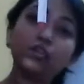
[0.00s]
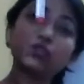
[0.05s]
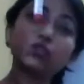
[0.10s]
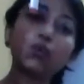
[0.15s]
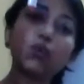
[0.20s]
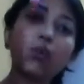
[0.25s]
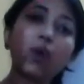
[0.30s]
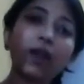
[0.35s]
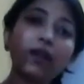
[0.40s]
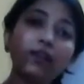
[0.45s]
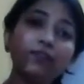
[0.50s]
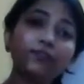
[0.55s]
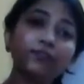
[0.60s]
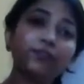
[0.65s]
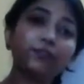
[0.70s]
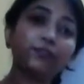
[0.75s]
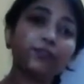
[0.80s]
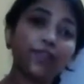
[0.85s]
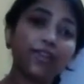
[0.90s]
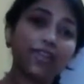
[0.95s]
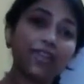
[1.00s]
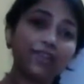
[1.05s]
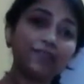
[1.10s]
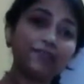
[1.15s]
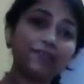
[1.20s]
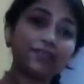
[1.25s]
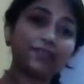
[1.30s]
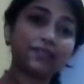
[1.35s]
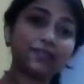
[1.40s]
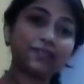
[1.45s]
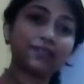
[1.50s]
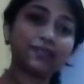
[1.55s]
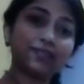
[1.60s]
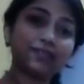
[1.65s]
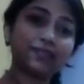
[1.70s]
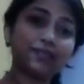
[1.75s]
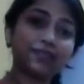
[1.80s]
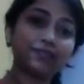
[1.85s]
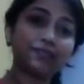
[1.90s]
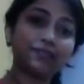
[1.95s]
So one of the waves
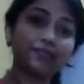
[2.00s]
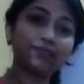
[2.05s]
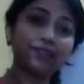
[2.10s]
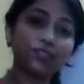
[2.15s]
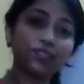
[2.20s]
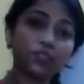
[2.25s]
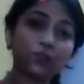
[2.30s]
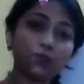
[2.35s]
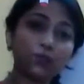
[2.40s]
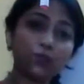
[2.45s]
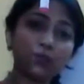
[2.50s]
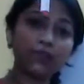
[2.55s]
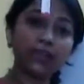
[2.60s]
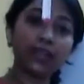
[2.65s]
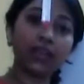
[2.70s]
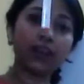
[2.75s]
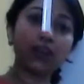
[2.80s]
which is moving